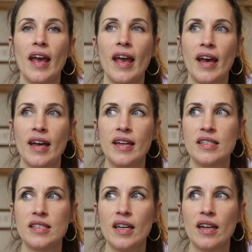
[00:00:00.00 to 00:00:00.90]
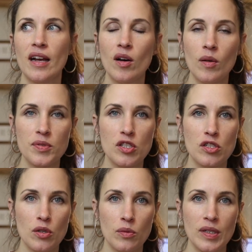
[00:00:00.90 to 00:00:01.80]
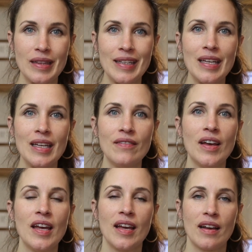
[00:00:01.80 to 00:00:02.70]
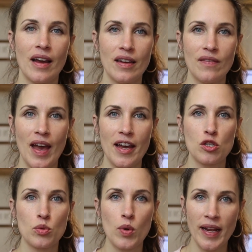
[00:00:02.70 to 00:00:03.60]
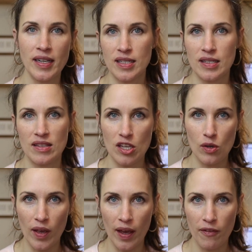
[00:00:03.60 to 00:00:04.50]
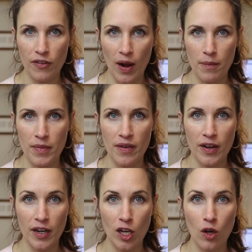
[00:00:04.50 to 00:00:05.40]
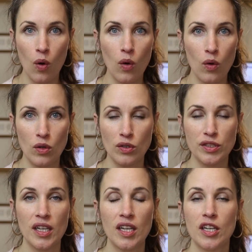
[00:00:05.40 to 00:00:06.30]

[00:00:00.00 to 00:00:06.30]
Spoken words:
and it helps to relieve kind of that dryness that you get from the very cold,